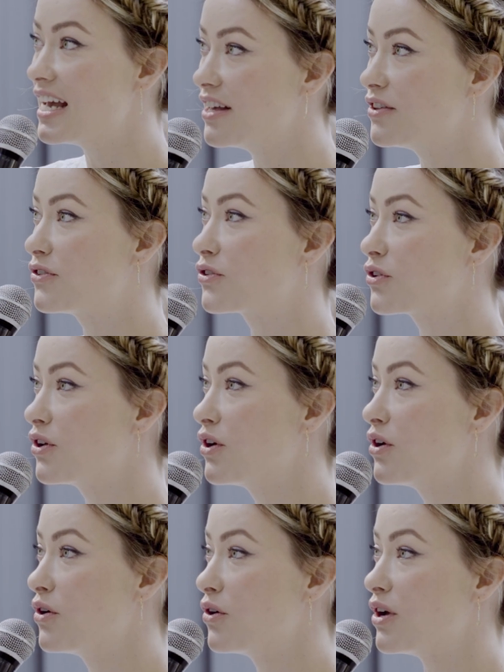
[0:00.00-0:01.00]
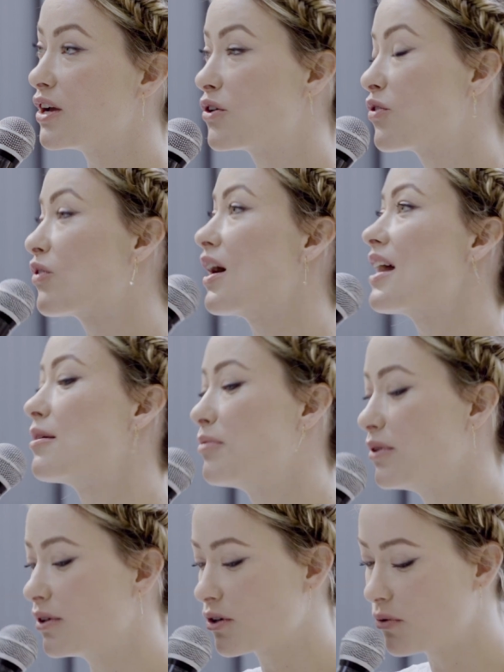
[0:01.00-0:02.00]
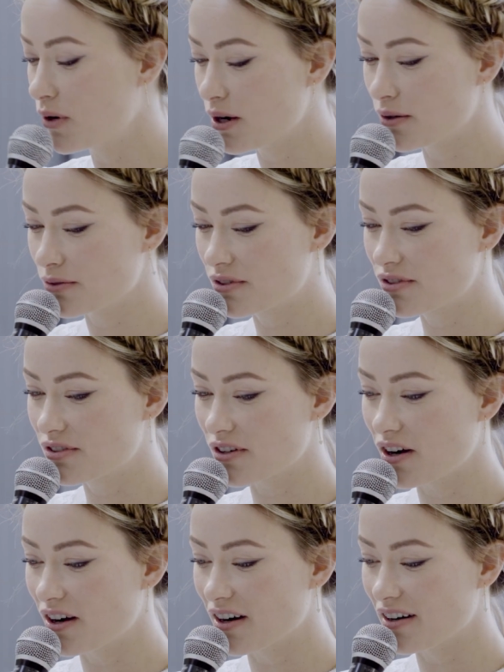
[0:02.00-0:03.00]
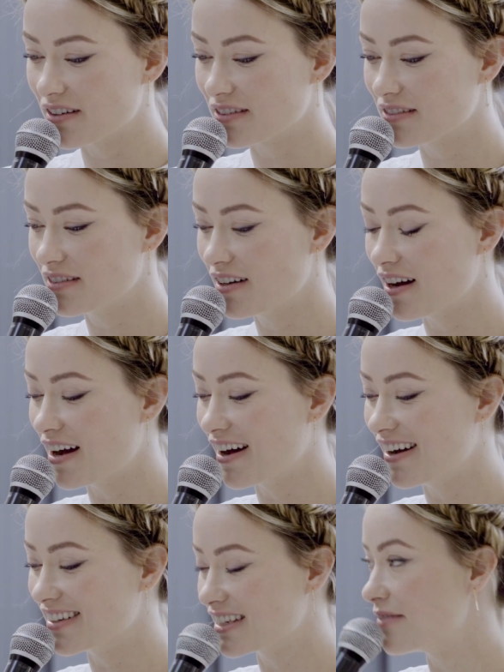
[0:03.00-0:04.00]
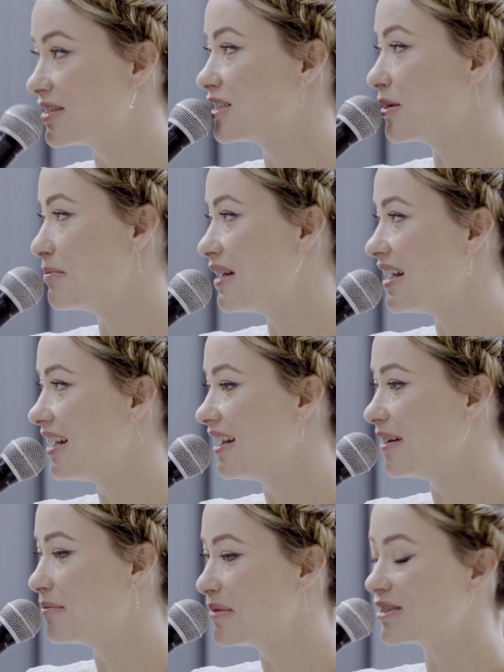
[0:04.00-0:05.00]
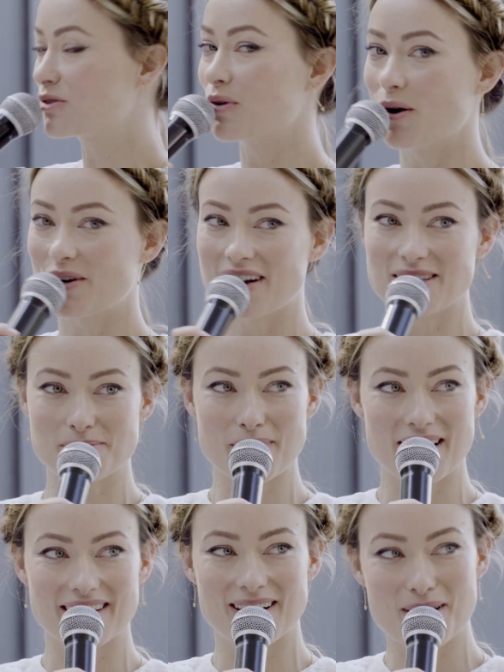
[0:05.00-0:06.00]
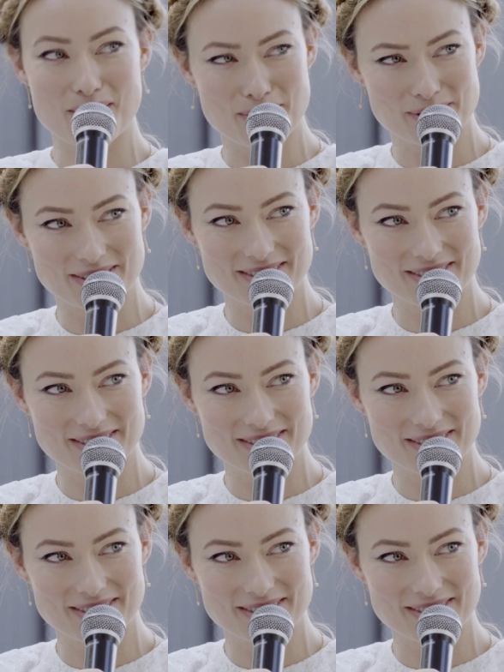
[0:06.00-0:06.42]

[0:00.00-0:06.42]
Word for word: his incredible quotes are uh, given to me, misquoted as my own.